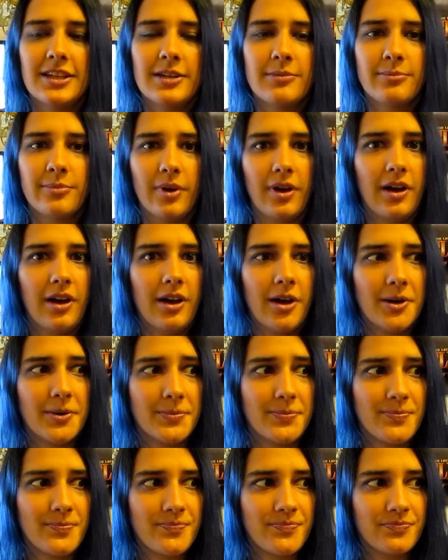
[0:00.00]
but
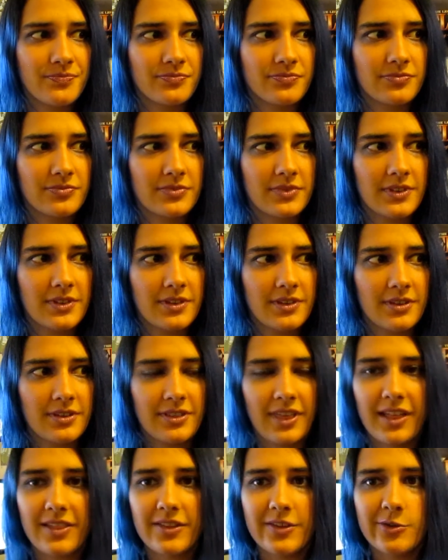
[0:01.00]

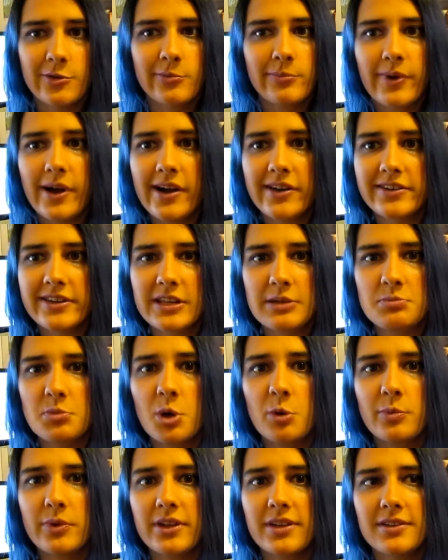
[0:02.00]
that little bonding
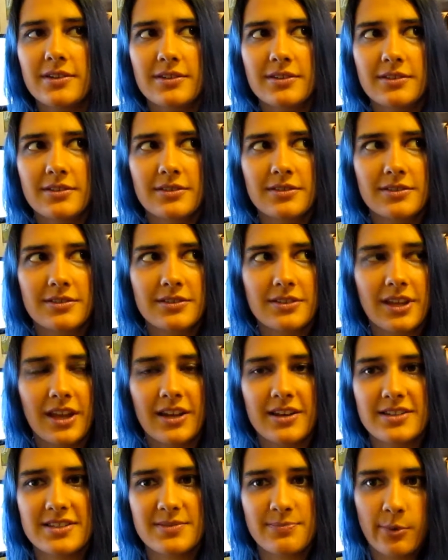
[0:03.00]
moment
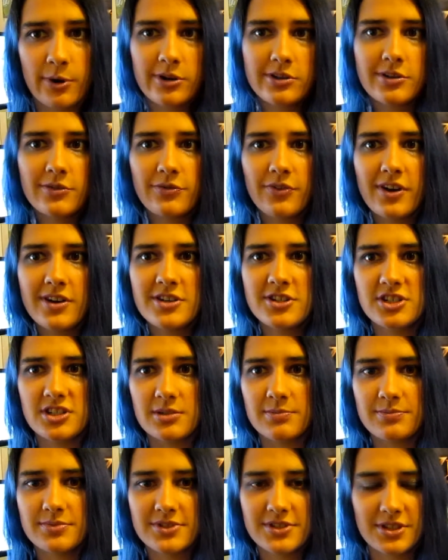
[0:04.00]
kind of sparked a
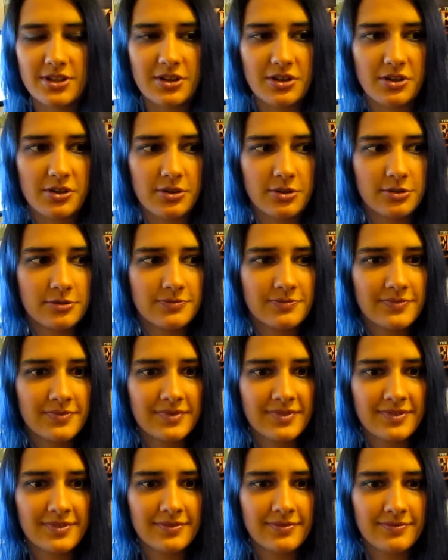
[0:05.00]
friendship. So
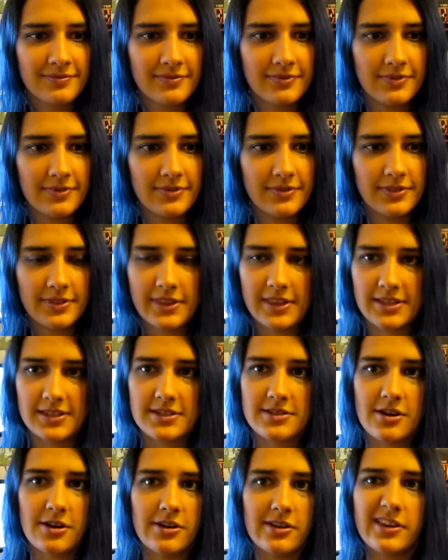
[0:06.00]
they
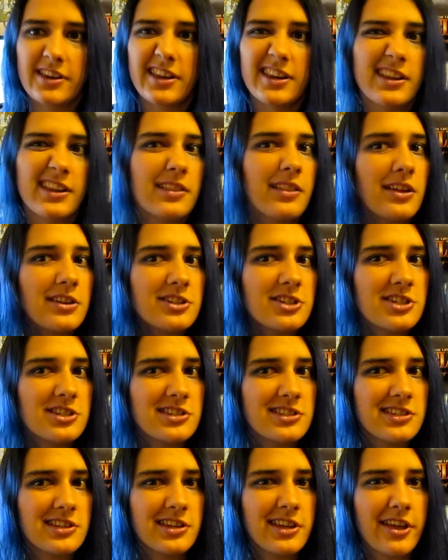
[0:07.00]
started eating lunches
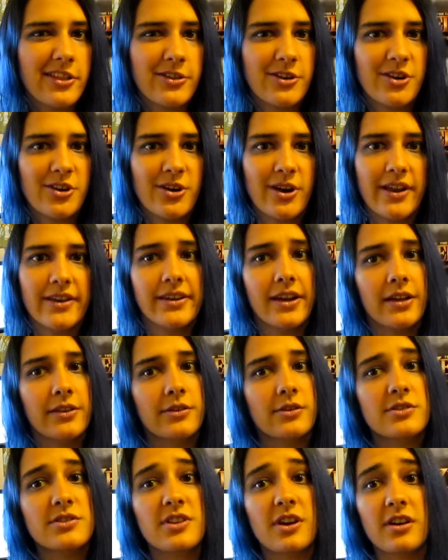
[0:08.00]
together, and now they're
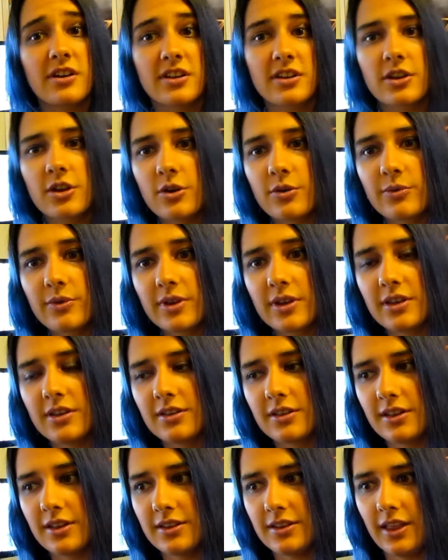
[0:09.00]
starting going
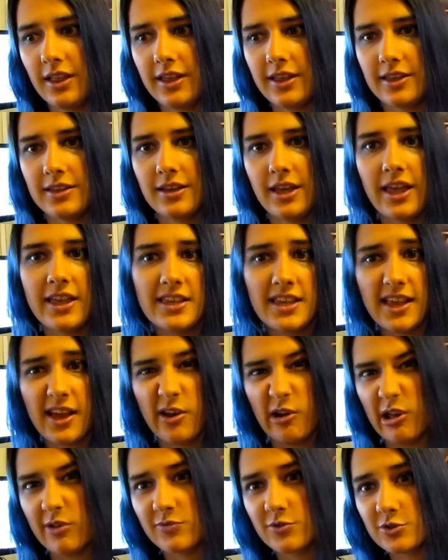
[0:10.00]
and like hanging out
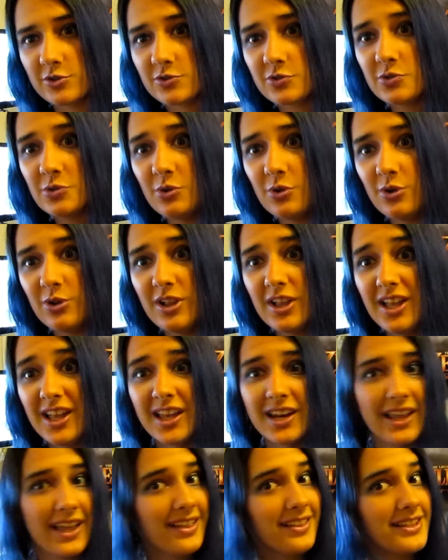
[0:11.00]
after school,
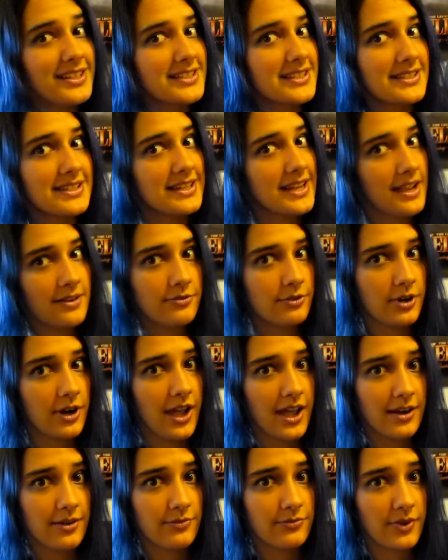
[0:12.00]
and Ellie's never
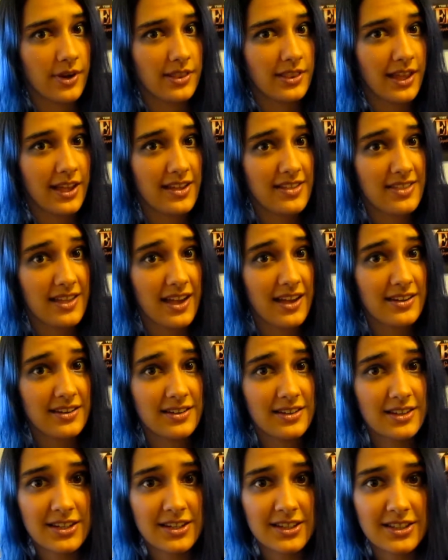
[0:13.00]
had a friend like that.
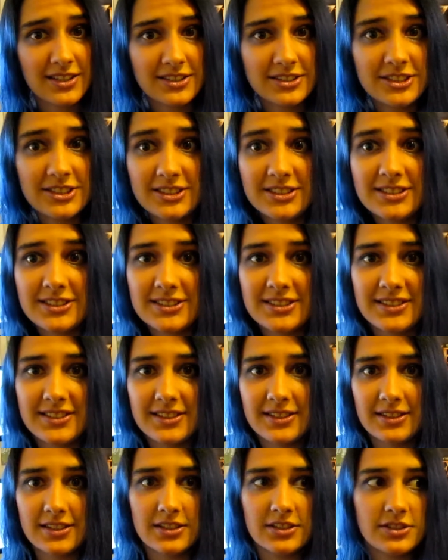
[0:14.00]
She's
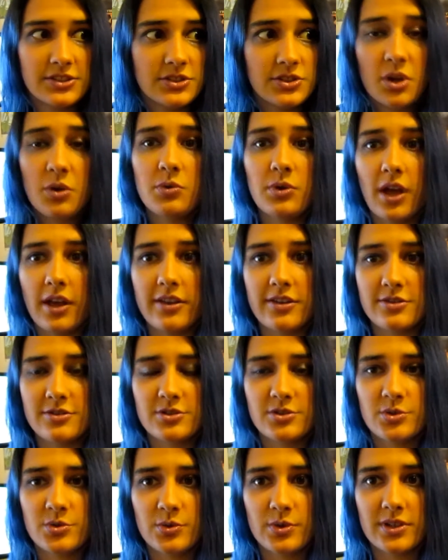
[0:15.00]
so not
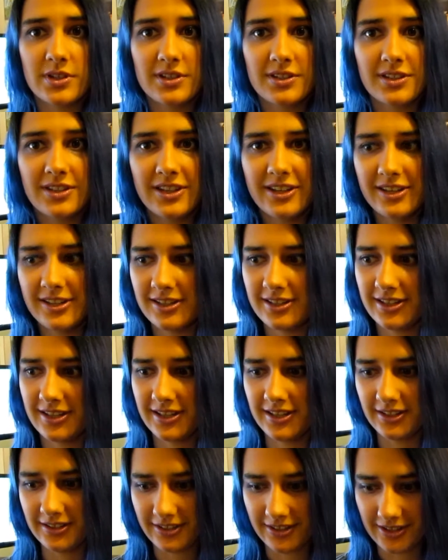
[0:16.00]
used to it.
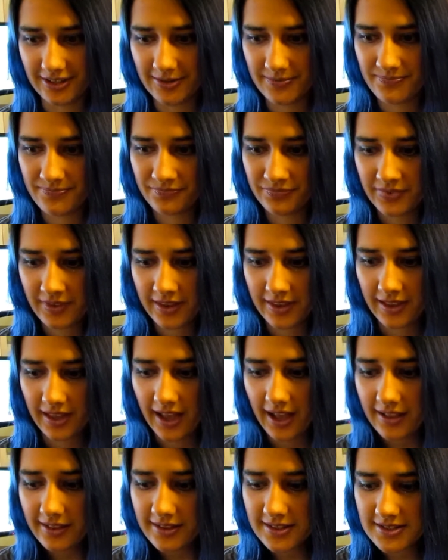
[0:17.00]
And
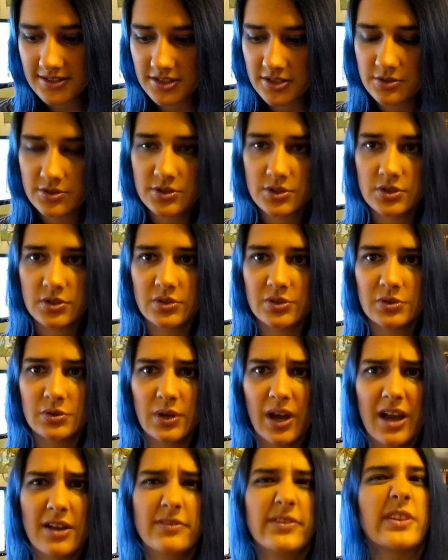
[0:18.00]
Allie's used to
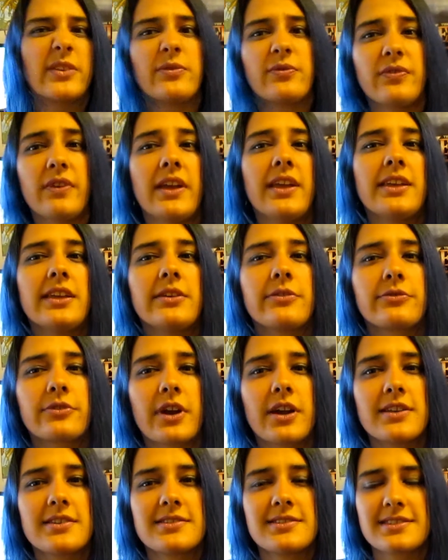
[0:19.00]
having fakey
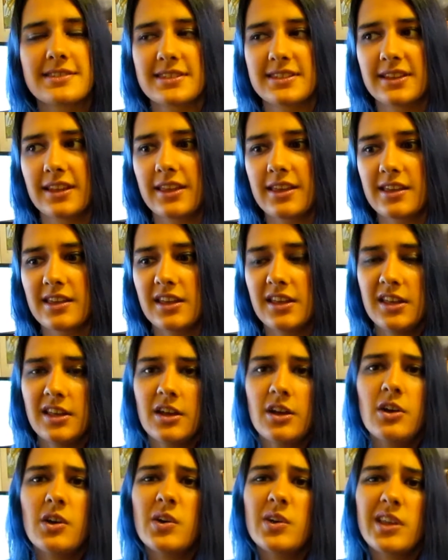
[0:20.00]
friends and like,
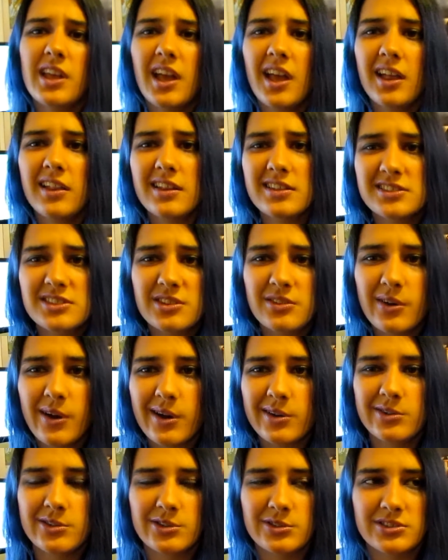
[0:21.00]
oh yeah, let's go out
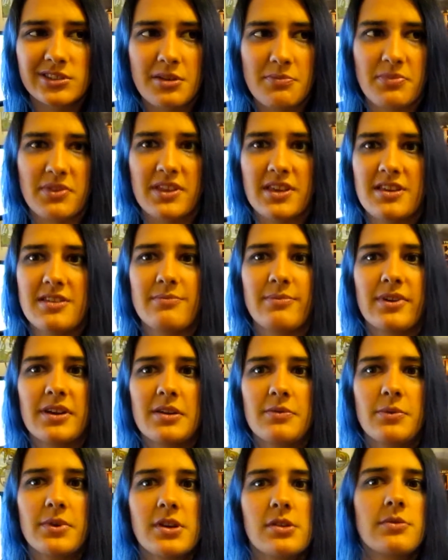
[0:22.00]
and do something, but
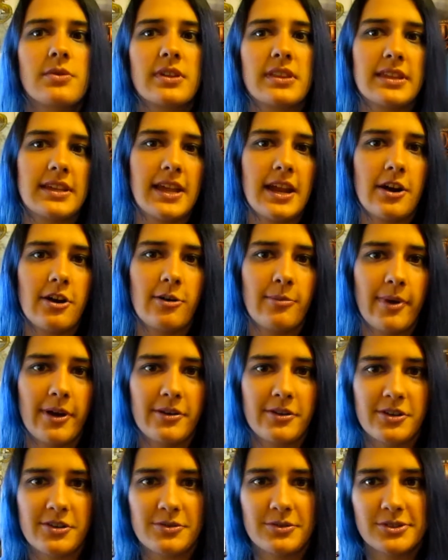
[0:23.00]
we don't really care
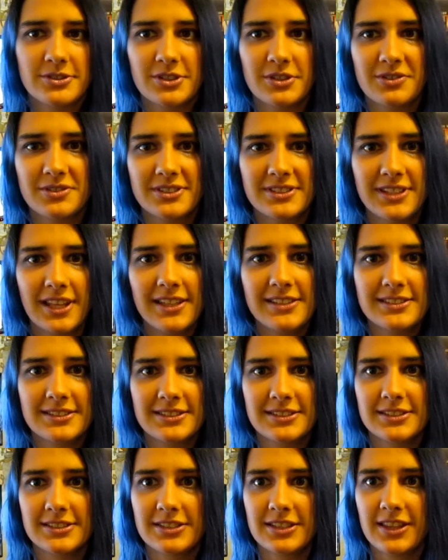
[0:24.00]
about you. So it's
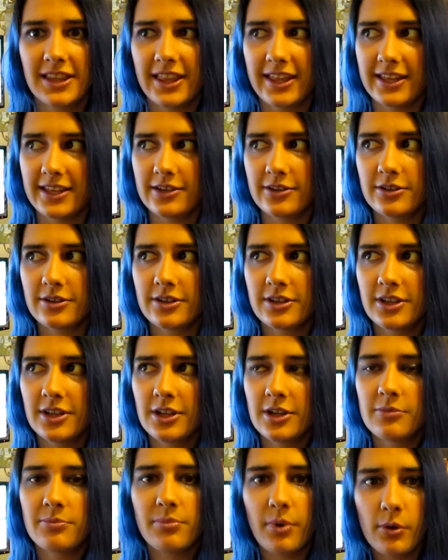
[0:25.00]
nice to like,
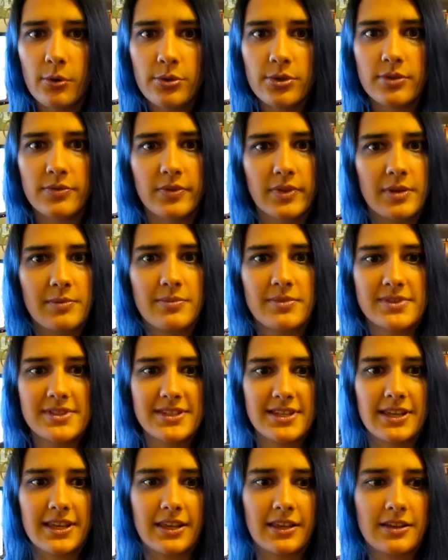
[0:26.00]
both of them, it's
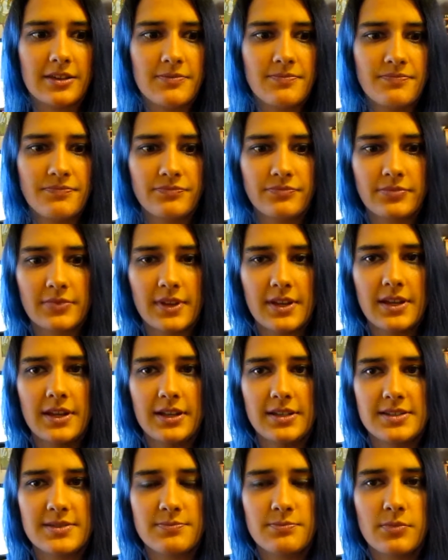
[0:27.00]
like,
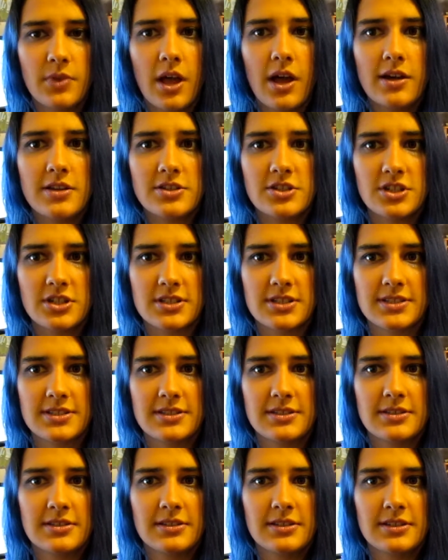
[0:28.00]
it's not just